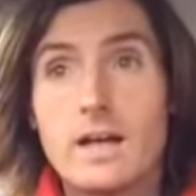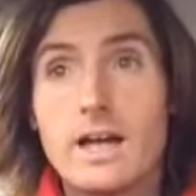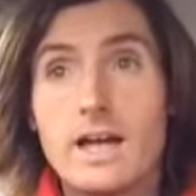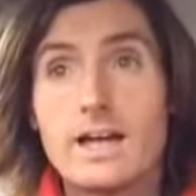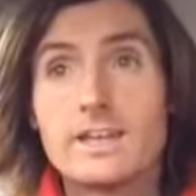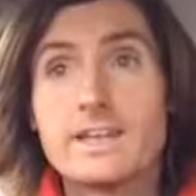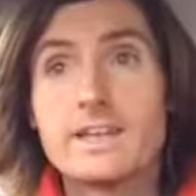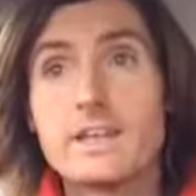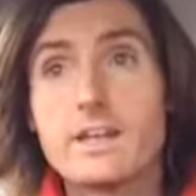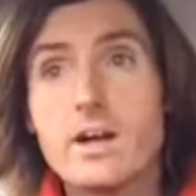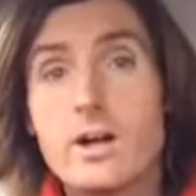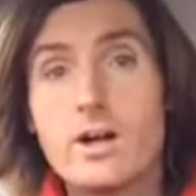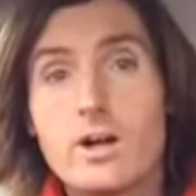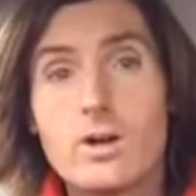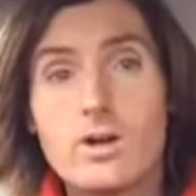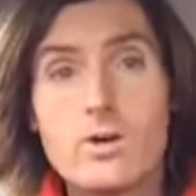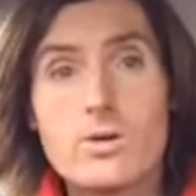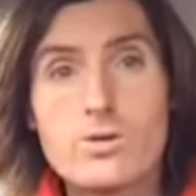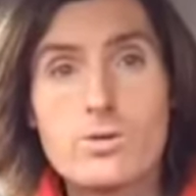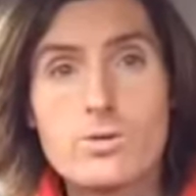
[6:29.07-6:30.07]
Heading
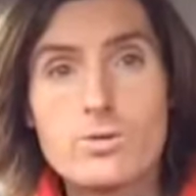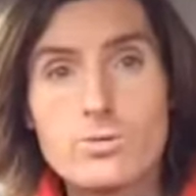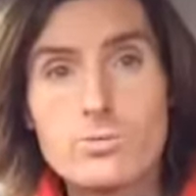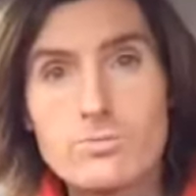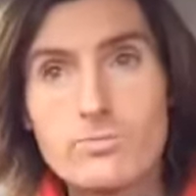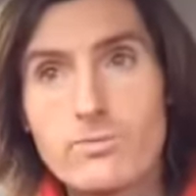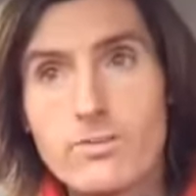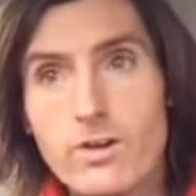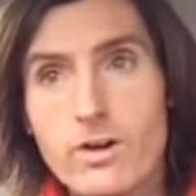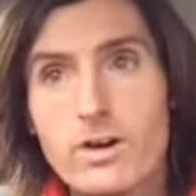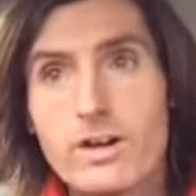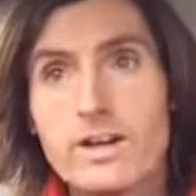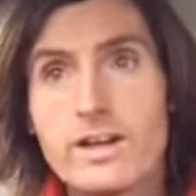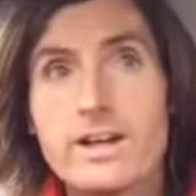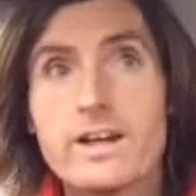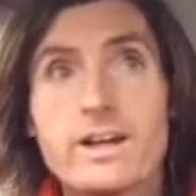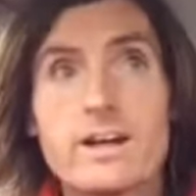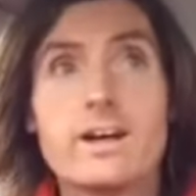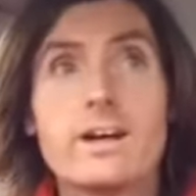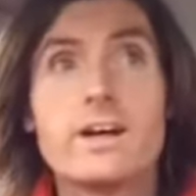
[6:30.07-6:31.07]
home
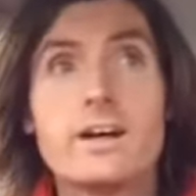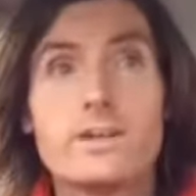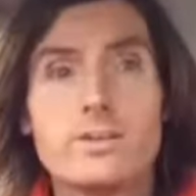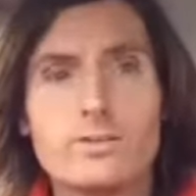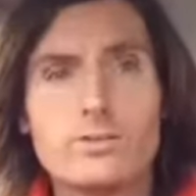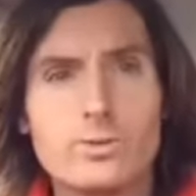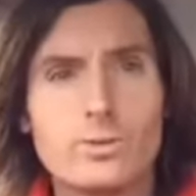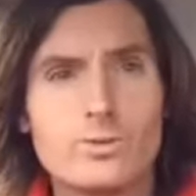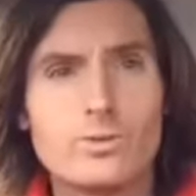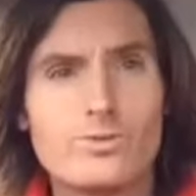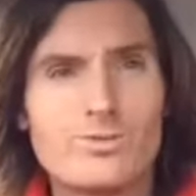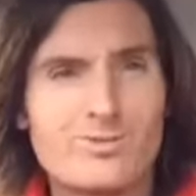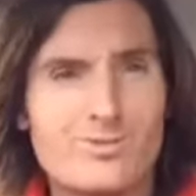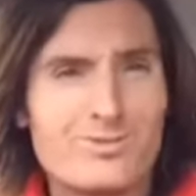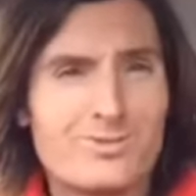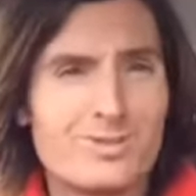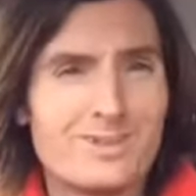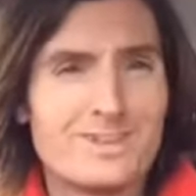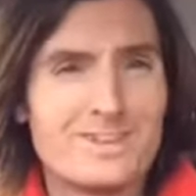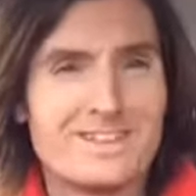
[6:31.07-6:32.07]
via
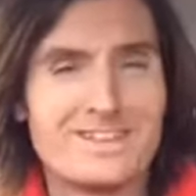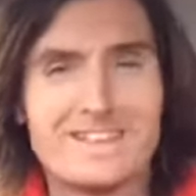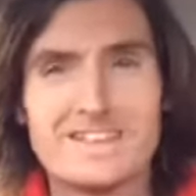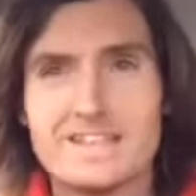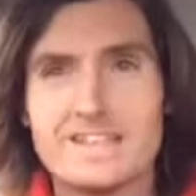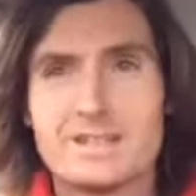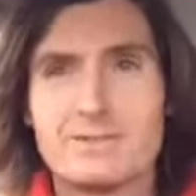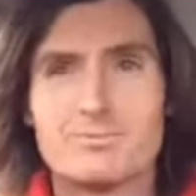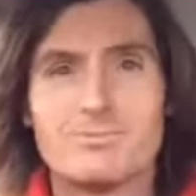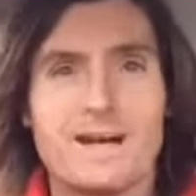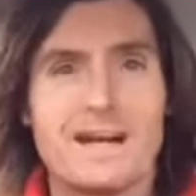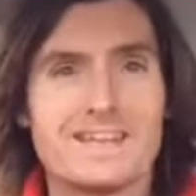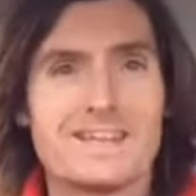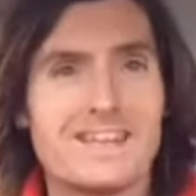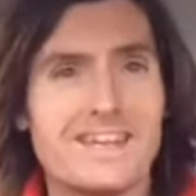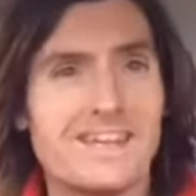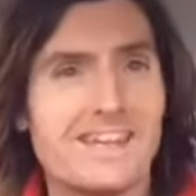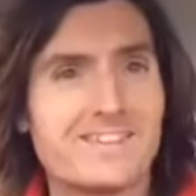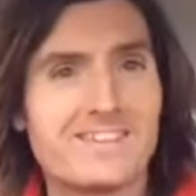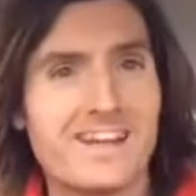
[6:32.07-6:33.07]
back
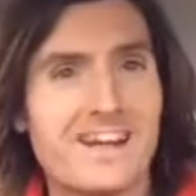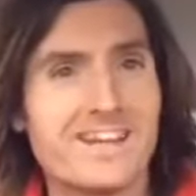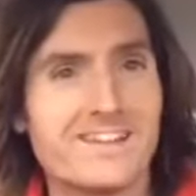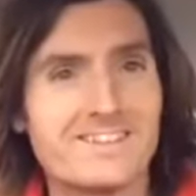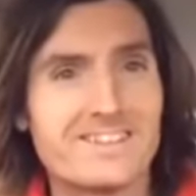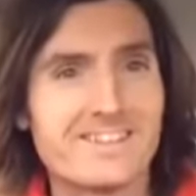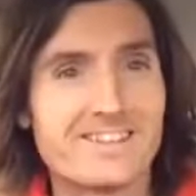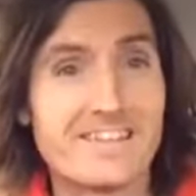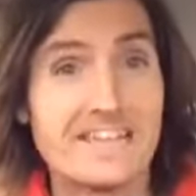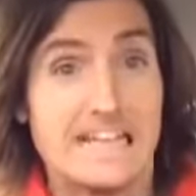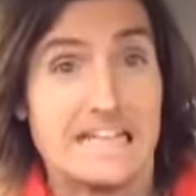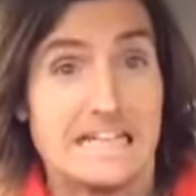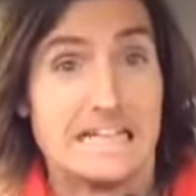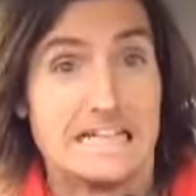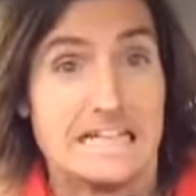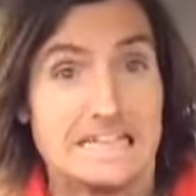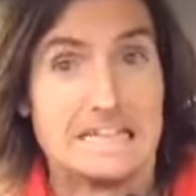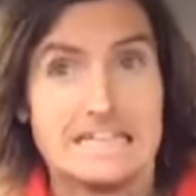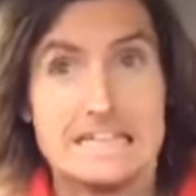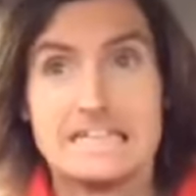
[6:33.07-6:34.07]
gear changes.
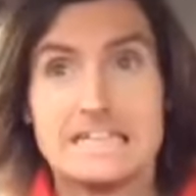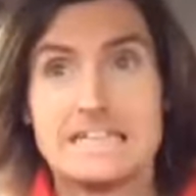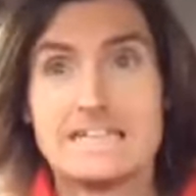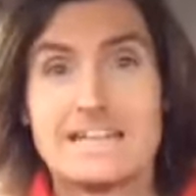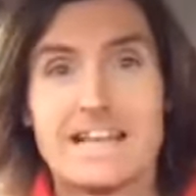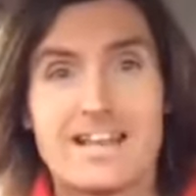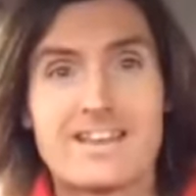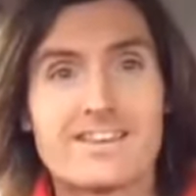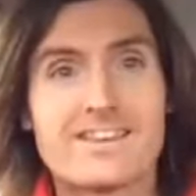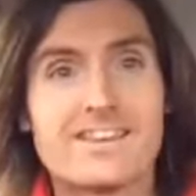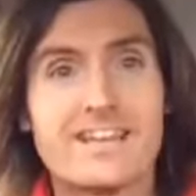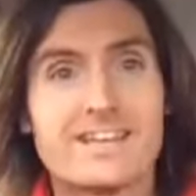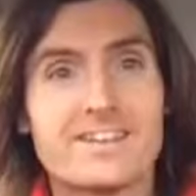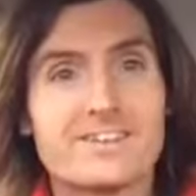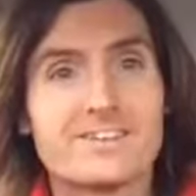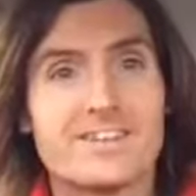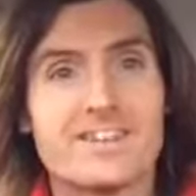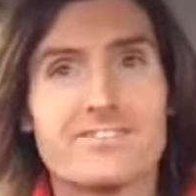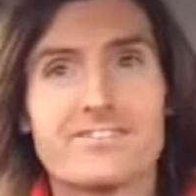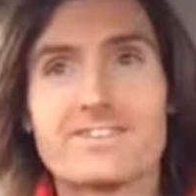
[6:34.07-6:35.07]
A stick
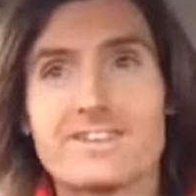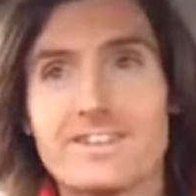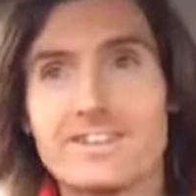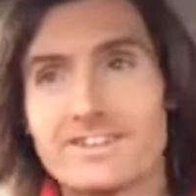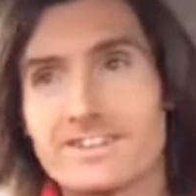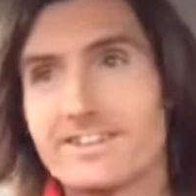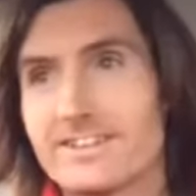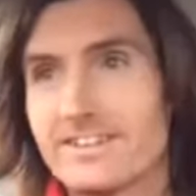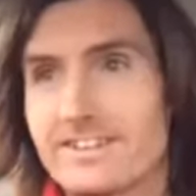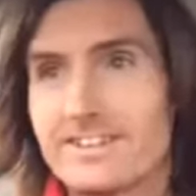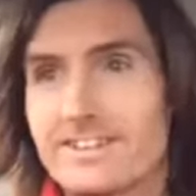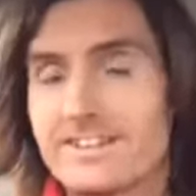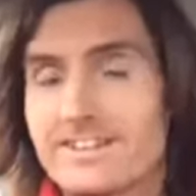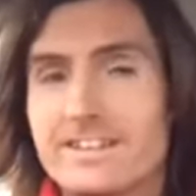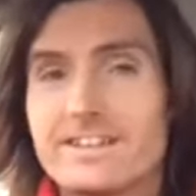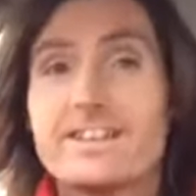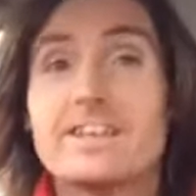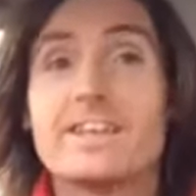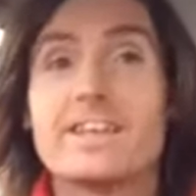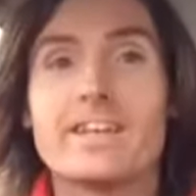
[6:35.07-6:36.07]
shift.
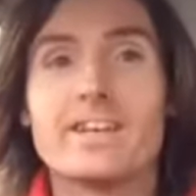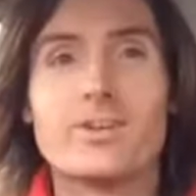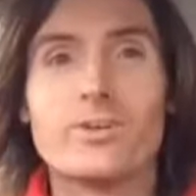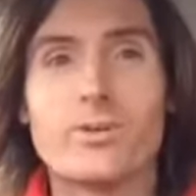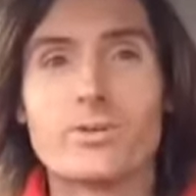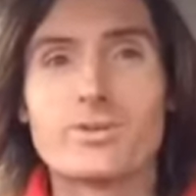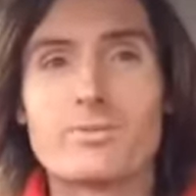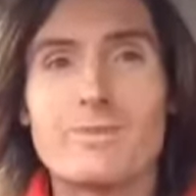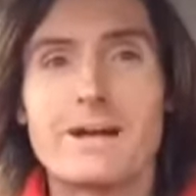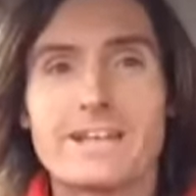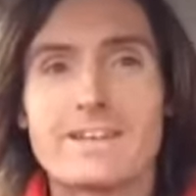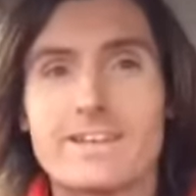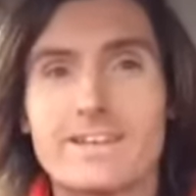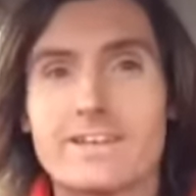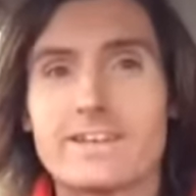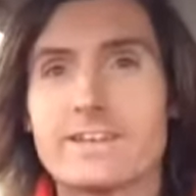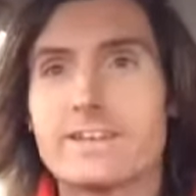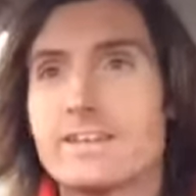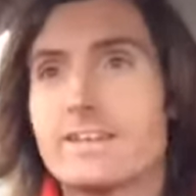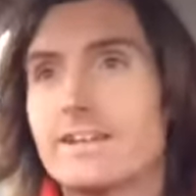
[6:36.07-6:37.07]
Need an
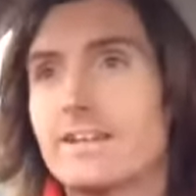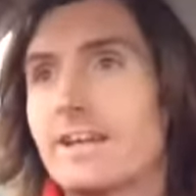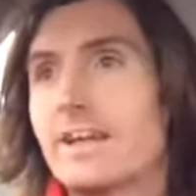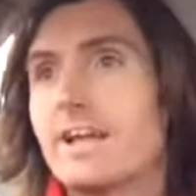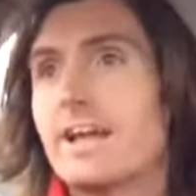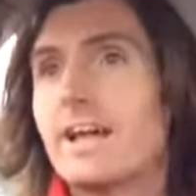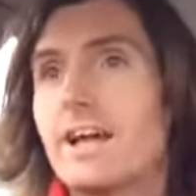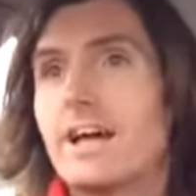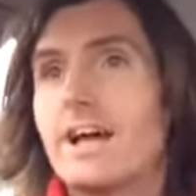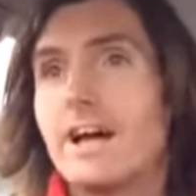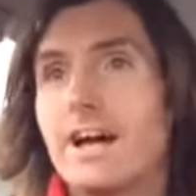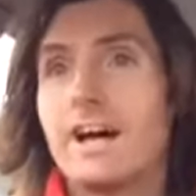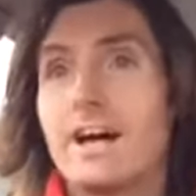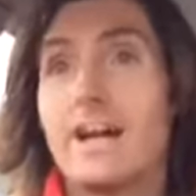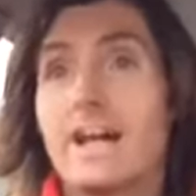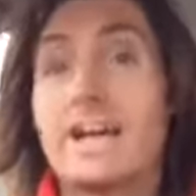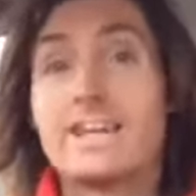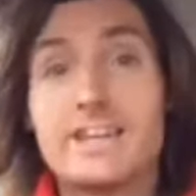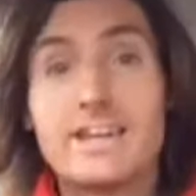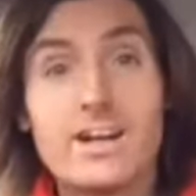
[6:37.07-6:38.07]
automatic.
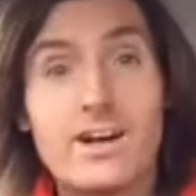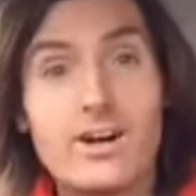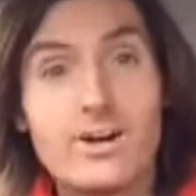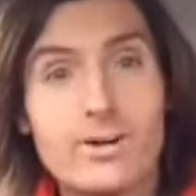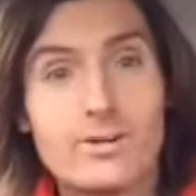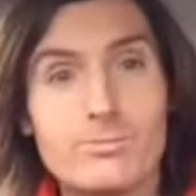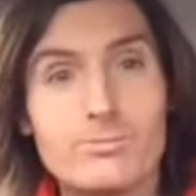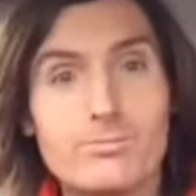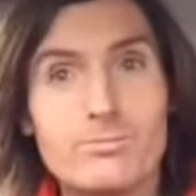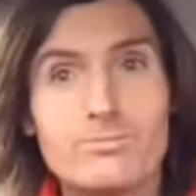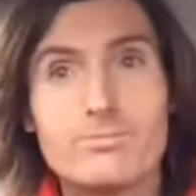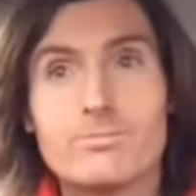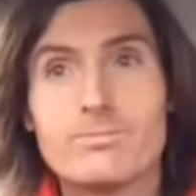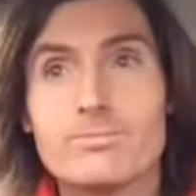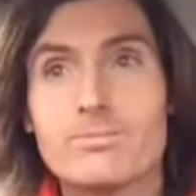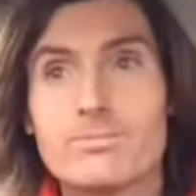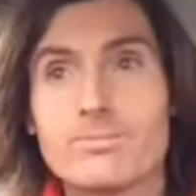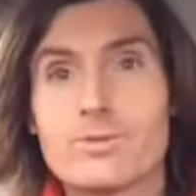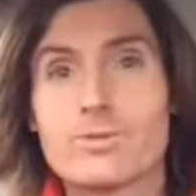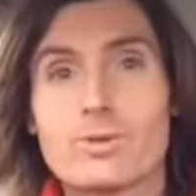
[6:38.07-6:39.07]
Heading
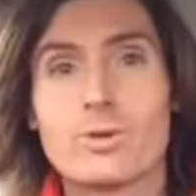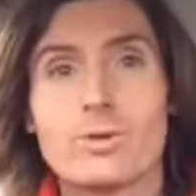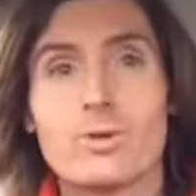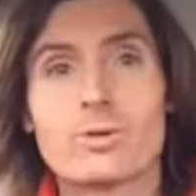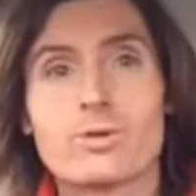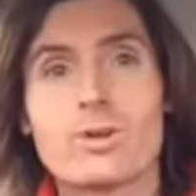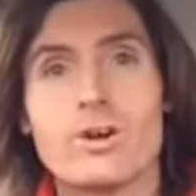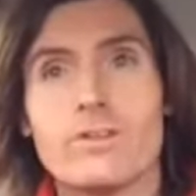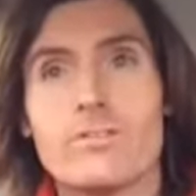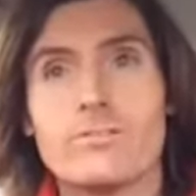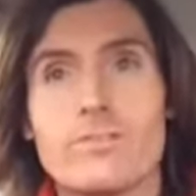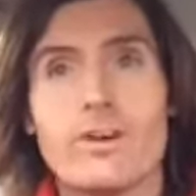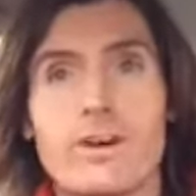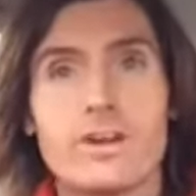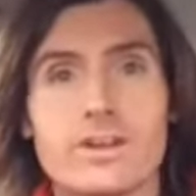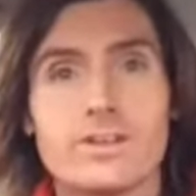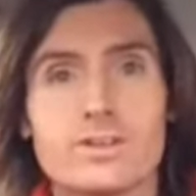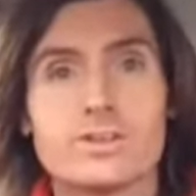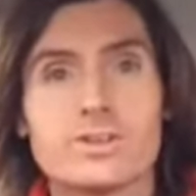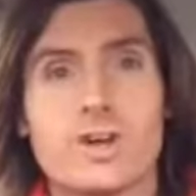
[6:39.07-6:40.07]
home, sort of,
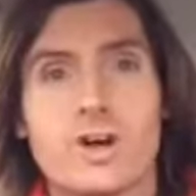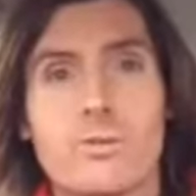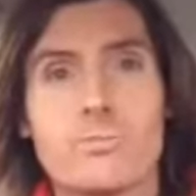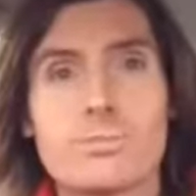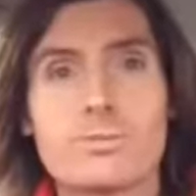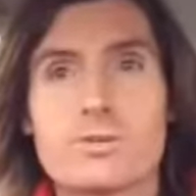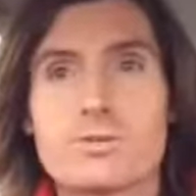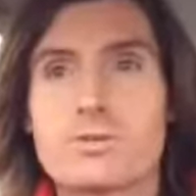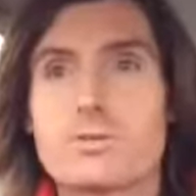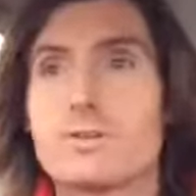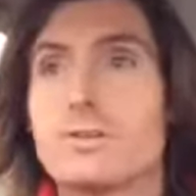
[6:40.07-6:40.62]
via the shops.